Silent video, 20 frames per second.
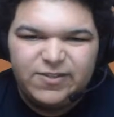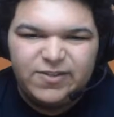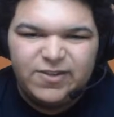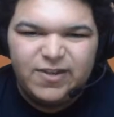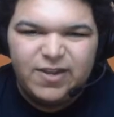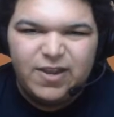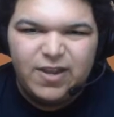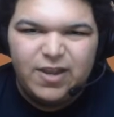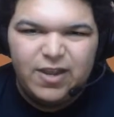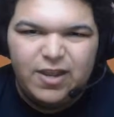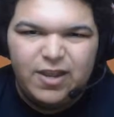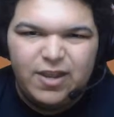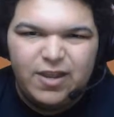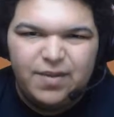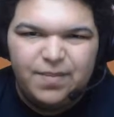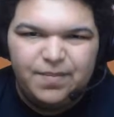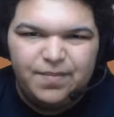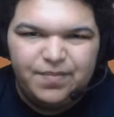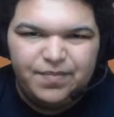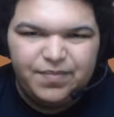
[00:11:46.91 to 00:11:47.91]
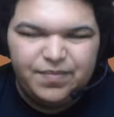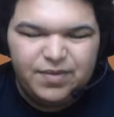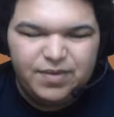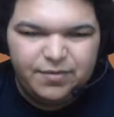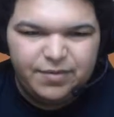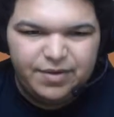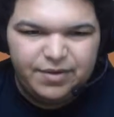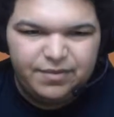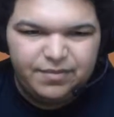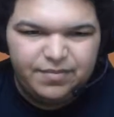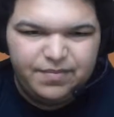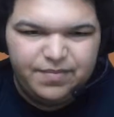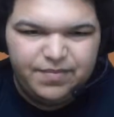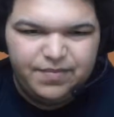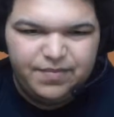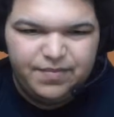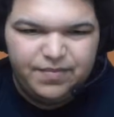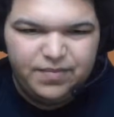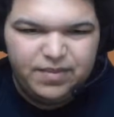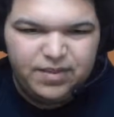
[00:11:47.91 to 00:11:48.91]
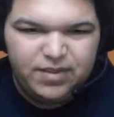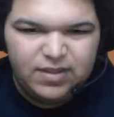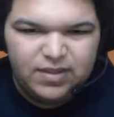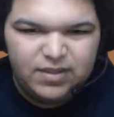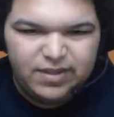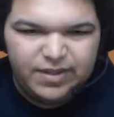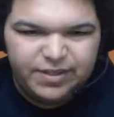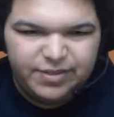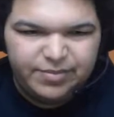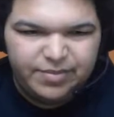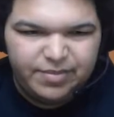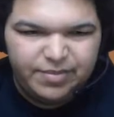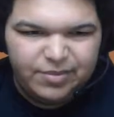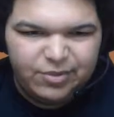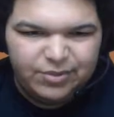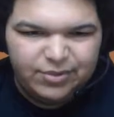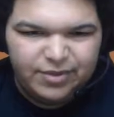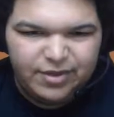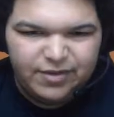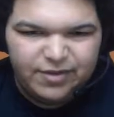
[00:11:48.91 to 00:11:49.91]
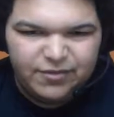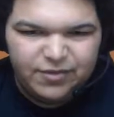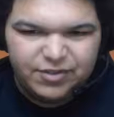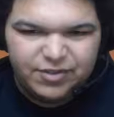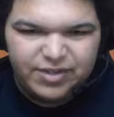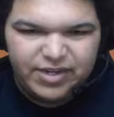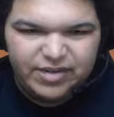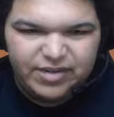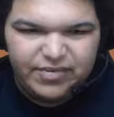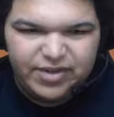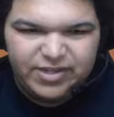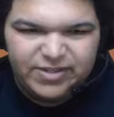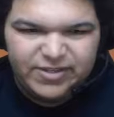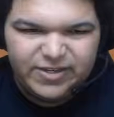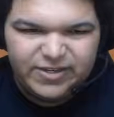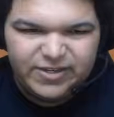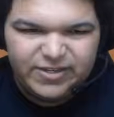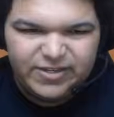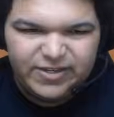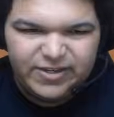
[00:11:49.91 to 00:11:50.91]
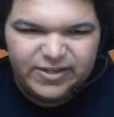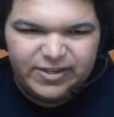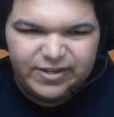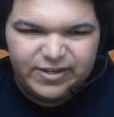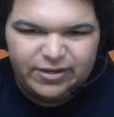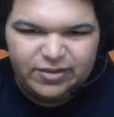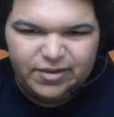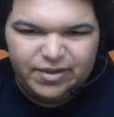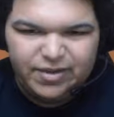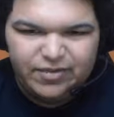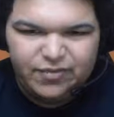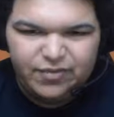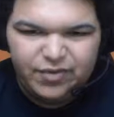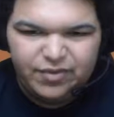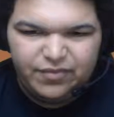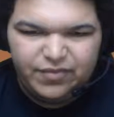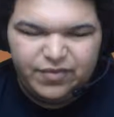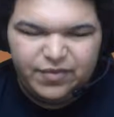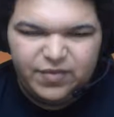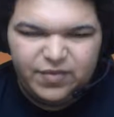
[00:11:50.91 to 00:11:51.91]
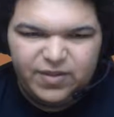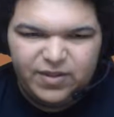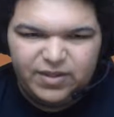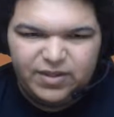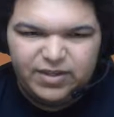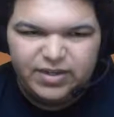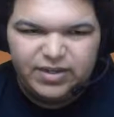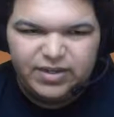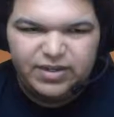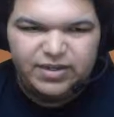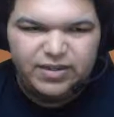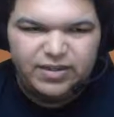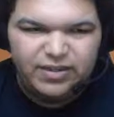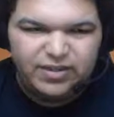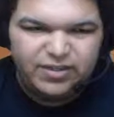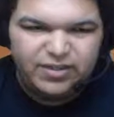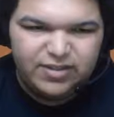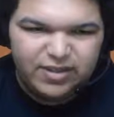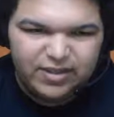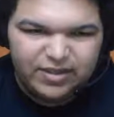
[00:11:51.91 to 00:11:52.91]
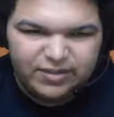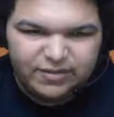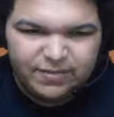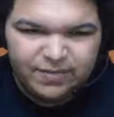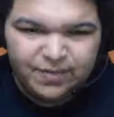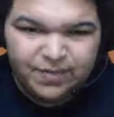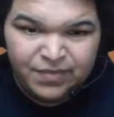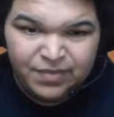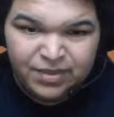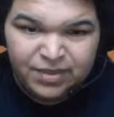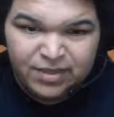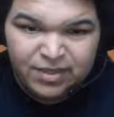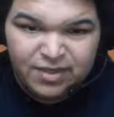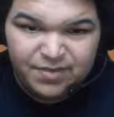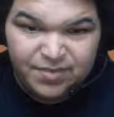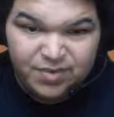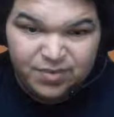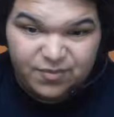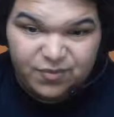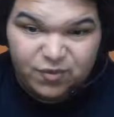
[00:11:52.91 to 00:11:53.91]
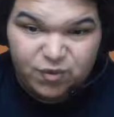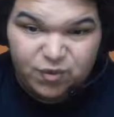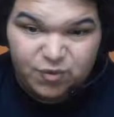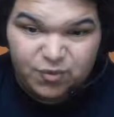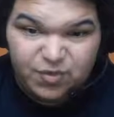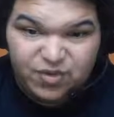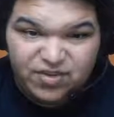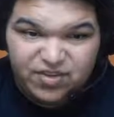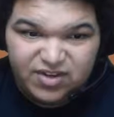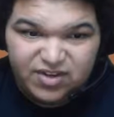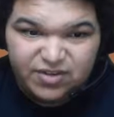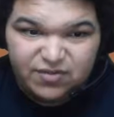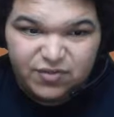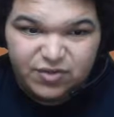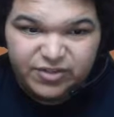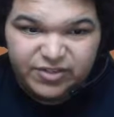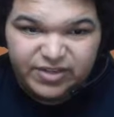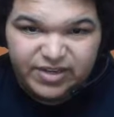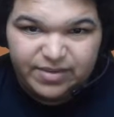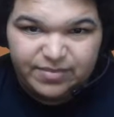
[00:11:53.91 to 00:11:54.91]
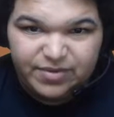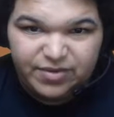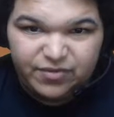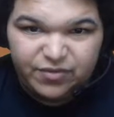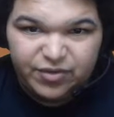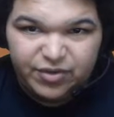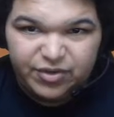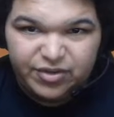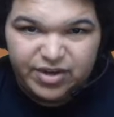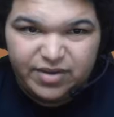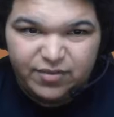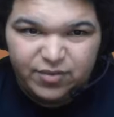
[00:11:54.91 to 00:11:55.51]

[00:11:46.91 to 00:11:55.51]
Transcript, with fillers: least, um, wait. Latest promotional offers. You have an SS ticket and looking for Valenica sign? Come to floor one to get a free stamp and a free